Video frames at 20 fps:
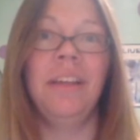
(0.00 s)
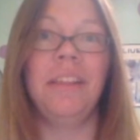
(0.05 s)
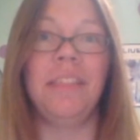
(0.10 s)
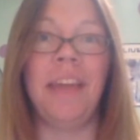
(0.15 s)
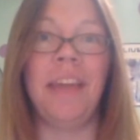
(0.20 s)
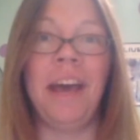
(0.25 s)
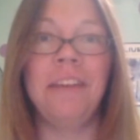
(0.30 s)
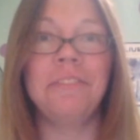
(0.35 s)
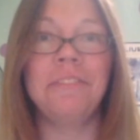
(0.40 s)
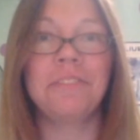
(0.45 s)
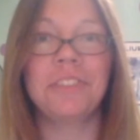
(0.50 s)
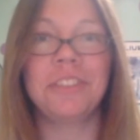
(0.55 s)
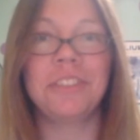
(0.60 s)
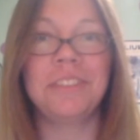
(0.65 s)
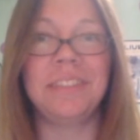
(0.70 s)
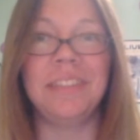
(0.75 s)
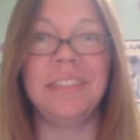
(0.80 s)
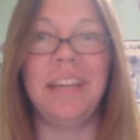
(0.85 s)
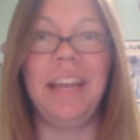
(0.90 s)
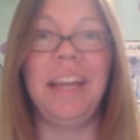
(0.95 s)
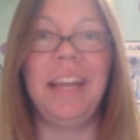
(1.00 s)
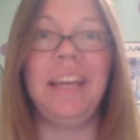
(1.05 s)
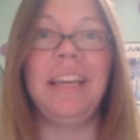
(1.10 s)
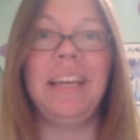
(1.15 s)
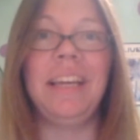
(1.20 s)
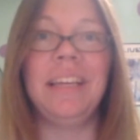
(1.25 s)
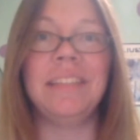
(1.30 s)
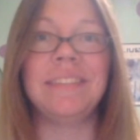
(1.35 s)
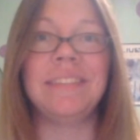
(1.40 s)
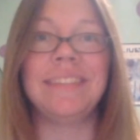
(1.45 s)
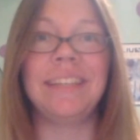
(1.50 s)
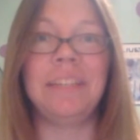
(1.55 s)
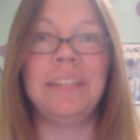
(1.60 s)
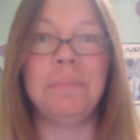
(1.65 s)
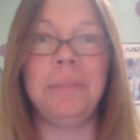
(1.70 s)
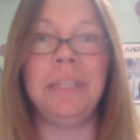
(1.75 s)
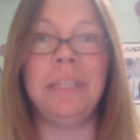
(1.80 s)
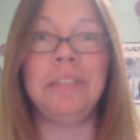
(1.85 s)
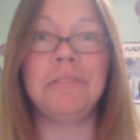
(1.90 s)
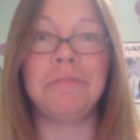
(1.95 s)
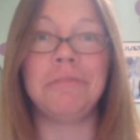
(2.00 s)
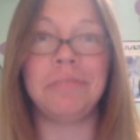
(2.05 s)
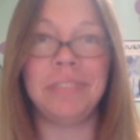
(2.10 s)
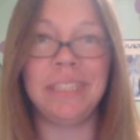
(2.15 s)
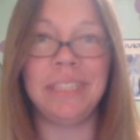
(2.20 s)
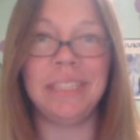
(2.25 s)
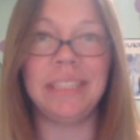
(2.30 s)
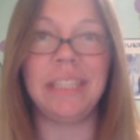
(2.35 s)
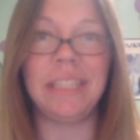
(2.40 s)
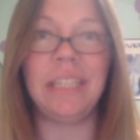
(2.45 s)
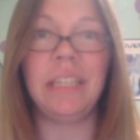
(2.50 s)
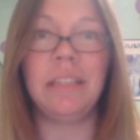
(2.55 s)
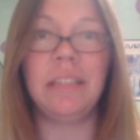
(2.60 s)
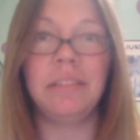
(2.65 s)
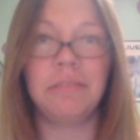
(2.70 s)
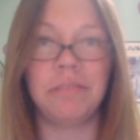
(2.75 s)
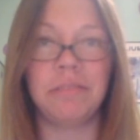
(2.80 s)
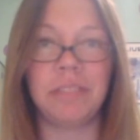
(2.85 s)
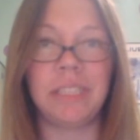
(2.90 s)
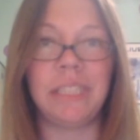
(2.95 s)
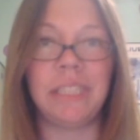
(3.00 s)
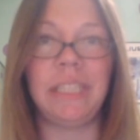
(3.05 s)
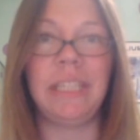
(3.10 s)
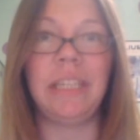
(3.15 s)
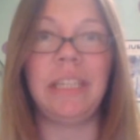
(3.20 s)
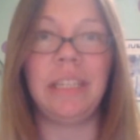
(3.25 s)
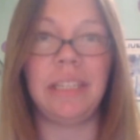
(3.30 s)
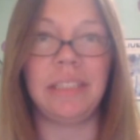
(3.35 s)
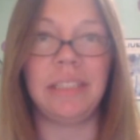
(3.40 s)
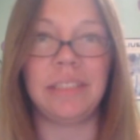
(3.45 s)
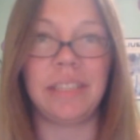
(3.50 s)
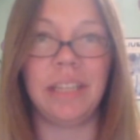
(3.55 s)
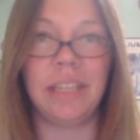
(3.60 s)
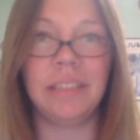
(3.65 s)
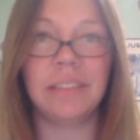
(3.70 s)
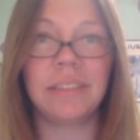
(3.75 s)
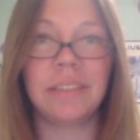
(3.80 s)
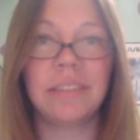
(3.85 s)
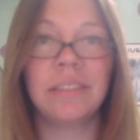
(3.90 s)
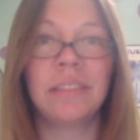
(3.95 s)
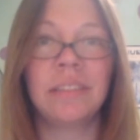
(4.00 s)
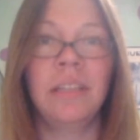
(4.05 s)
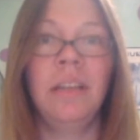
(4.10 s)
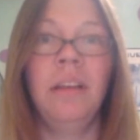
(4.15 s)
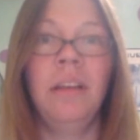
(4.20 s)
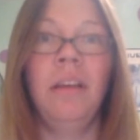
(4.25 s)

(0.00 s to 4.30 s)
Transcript: that first day is going to be really, really intense.